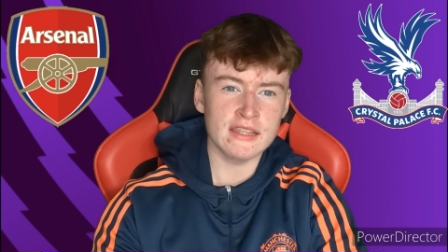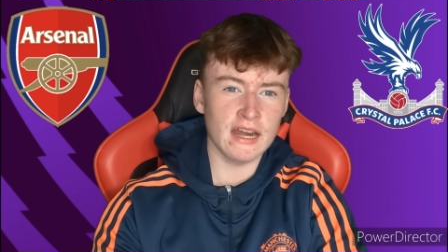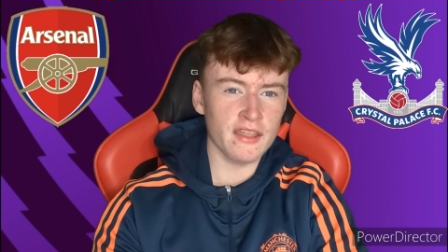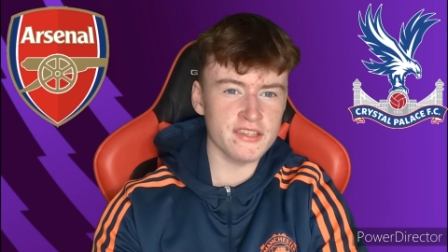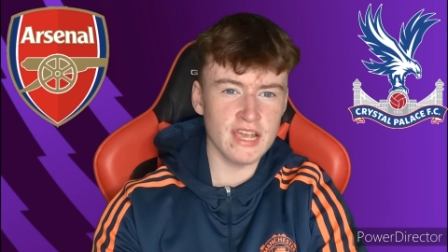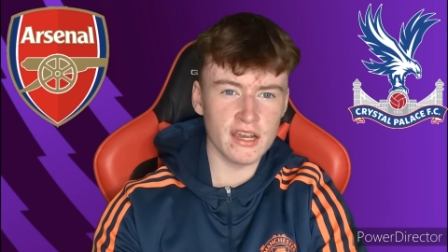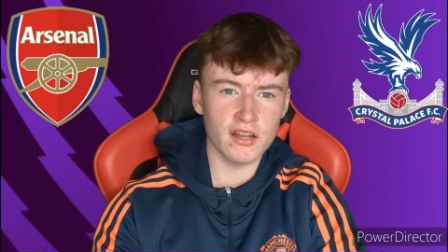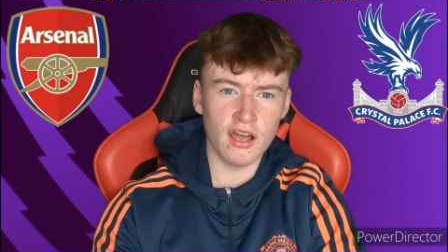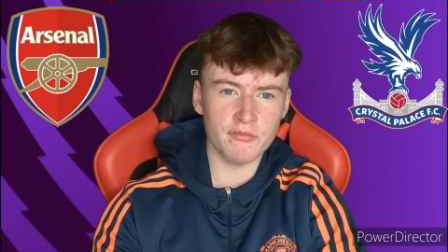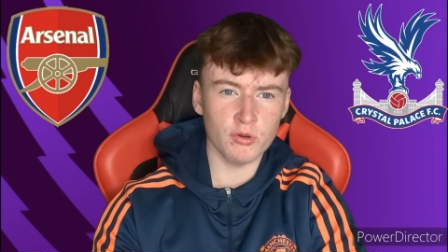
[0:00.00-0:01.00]
Then in the
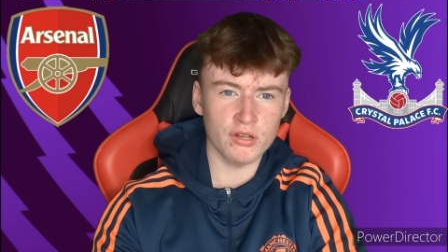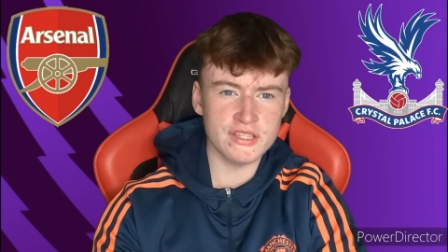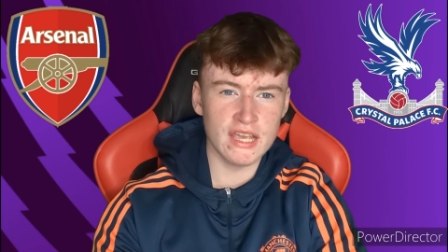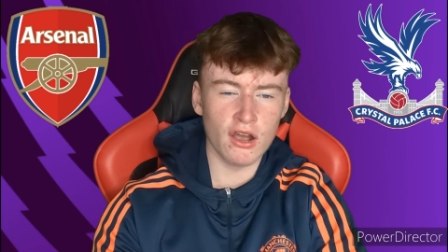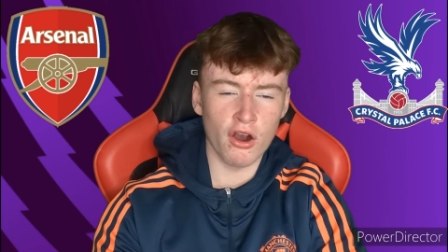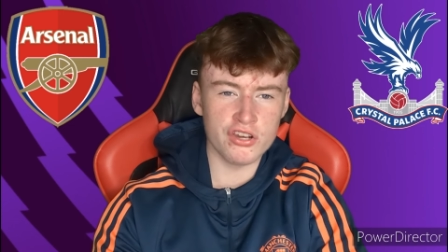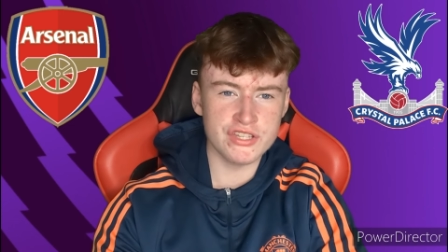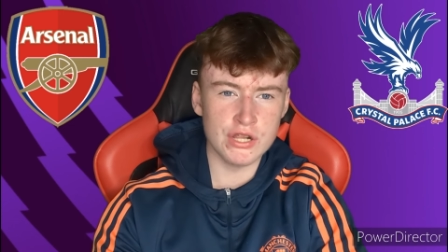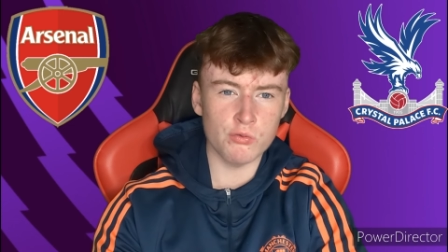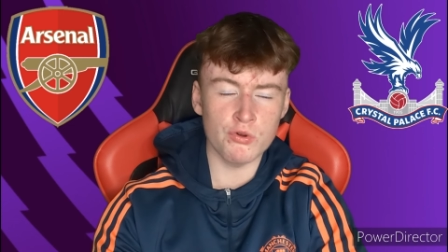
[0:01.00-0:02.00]
second half, I'm going to say
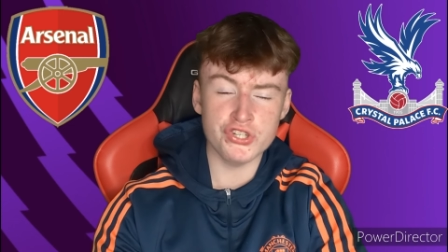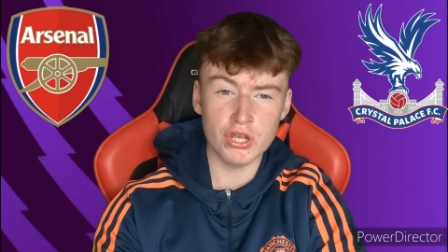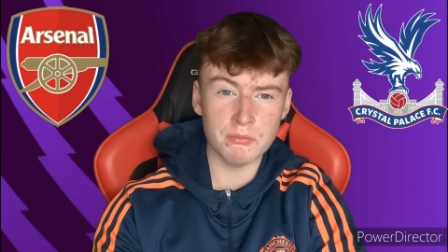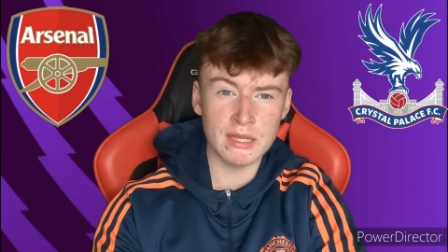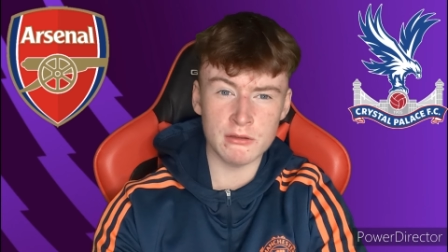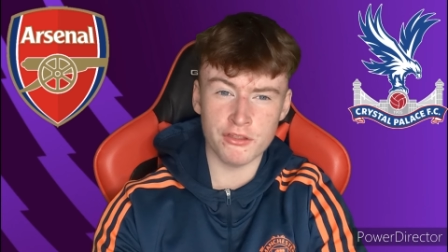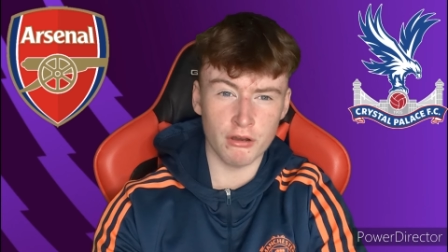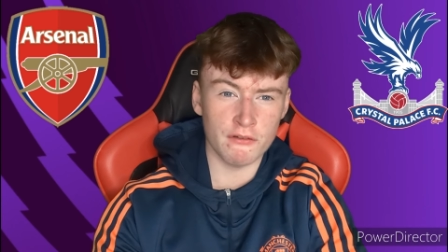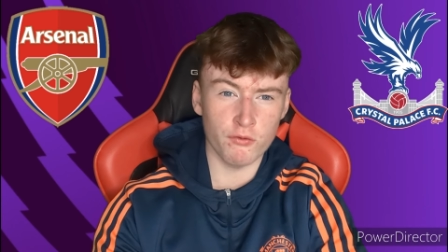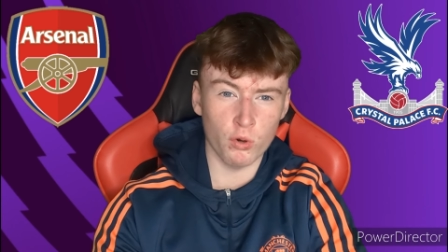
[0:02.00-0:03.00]
Arsenal should be
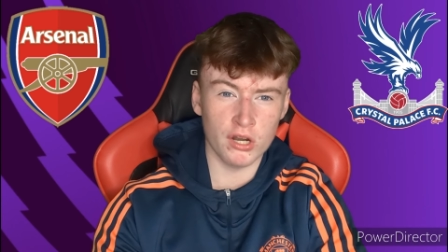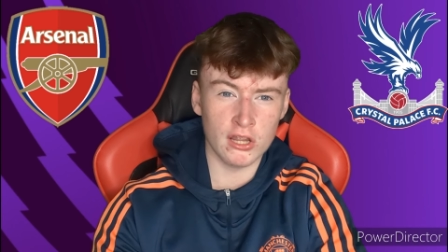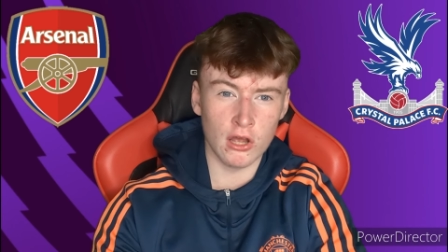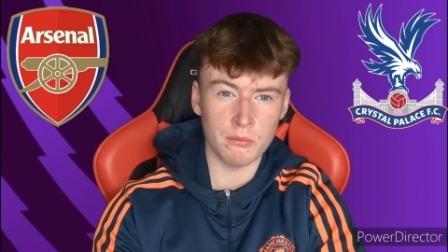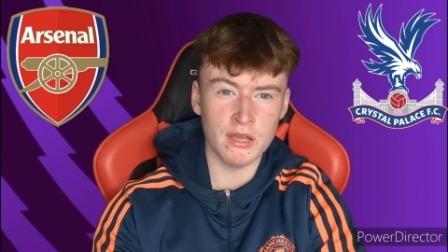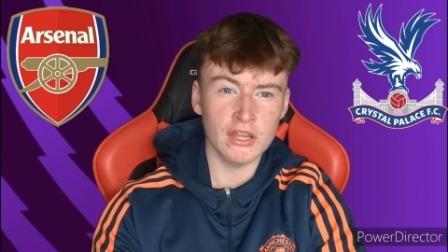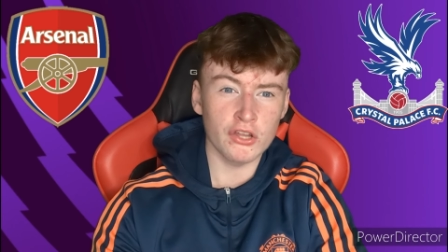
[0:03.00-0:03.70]
3 or 4 0 up.